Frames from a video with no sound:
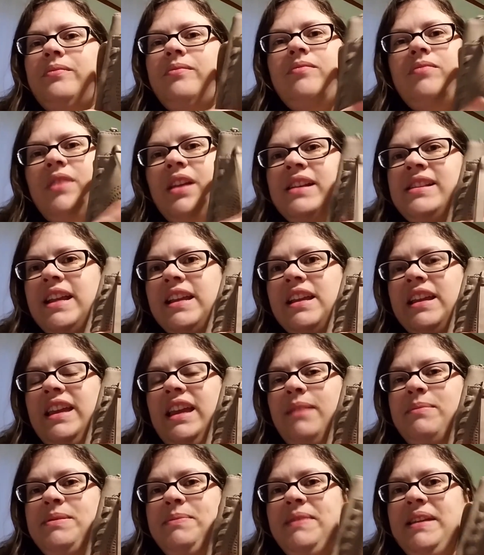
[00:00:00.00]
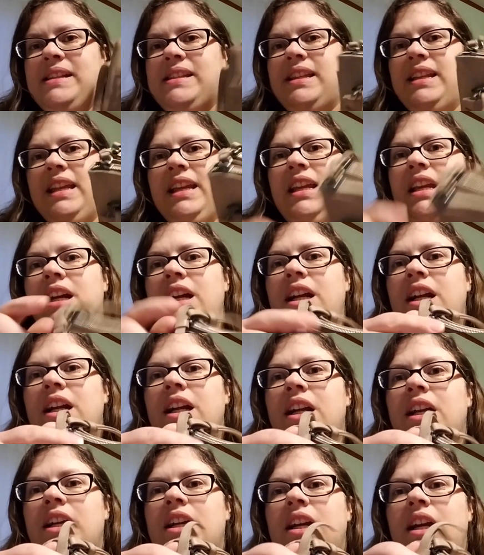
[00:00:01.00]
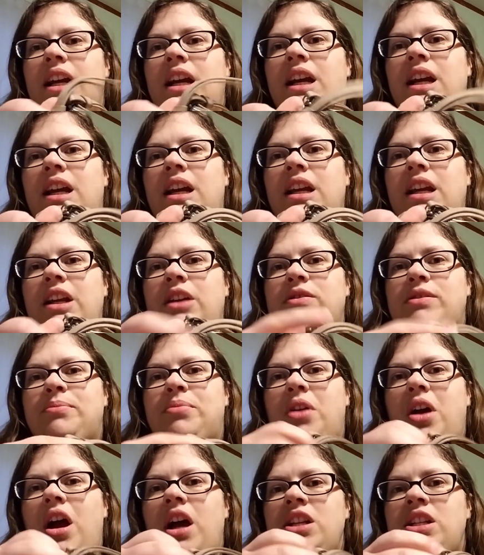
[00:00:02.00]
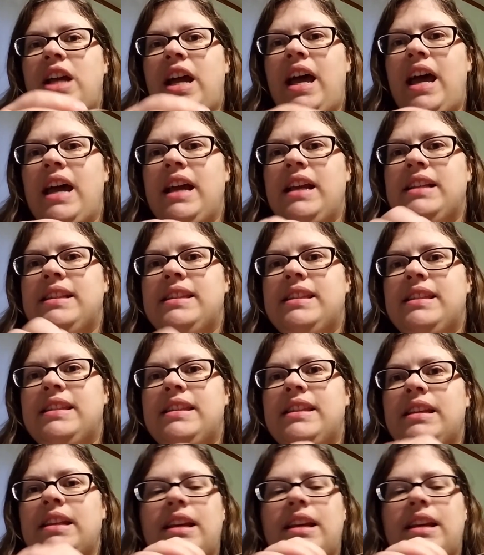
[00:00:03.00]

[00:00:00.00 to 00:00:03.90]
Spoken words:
because I can keep some things in here, some projects,